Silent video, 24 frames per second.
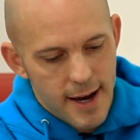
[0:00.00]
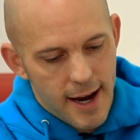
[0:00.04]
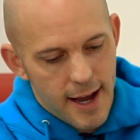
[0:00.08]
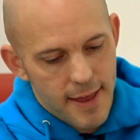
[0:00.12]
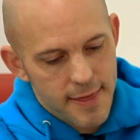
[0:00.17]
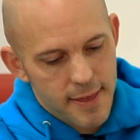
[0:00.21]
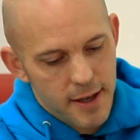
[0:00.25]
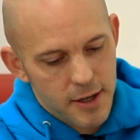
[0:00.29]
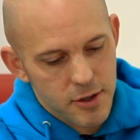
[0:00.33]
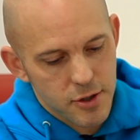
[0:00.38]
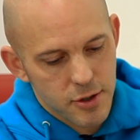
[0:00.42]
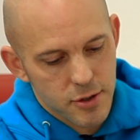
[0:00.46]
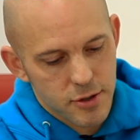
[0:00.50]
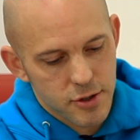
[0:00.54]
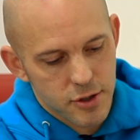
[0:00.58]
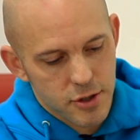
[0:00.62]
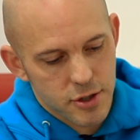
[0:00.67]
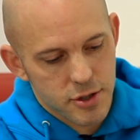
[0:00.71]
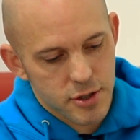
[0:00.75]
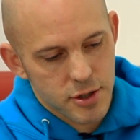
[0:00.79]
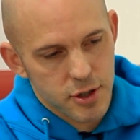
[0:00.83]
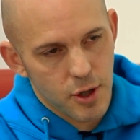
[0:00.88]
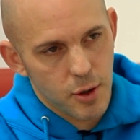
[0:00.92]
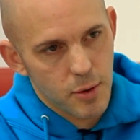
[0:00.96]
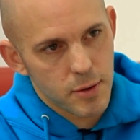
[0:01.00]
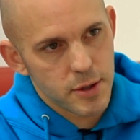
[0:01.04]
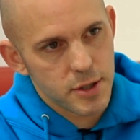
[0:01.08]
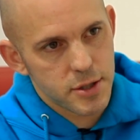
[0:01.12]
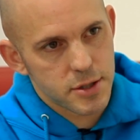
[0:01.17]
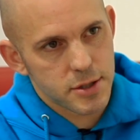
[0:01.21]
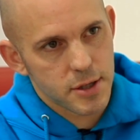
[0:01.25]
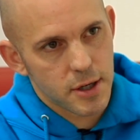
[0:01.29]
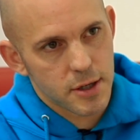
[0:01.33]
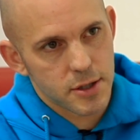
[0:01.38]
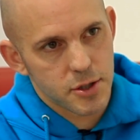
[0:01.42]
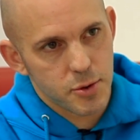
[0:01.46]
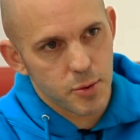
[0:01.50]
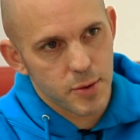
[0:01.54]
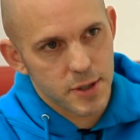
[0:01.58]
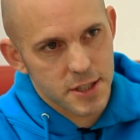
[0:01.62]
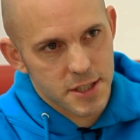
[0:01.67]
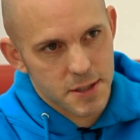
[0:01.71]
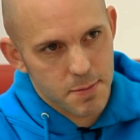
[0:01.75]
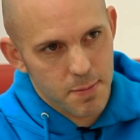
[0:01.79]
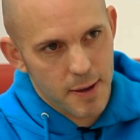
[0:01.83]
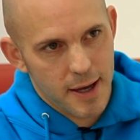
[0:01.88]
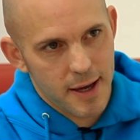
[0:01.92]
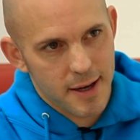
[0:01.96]
And then you'll just slowly start to
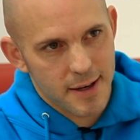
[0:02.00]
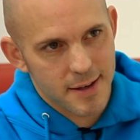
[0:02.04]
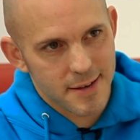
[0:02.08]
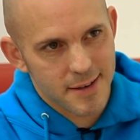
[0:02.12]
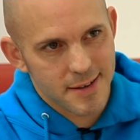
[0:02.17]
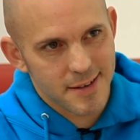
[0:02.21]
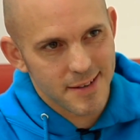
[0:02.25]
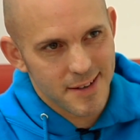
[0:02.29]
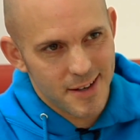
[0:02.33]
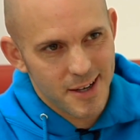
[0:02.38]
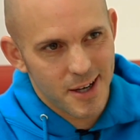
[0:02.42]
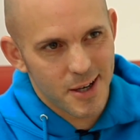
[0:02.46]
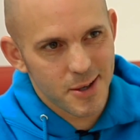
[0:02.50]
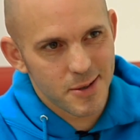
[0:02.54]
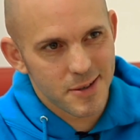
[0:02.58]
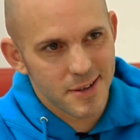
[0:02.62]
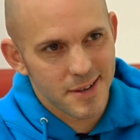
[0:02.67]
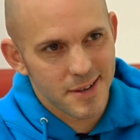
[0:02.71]
expand, you know?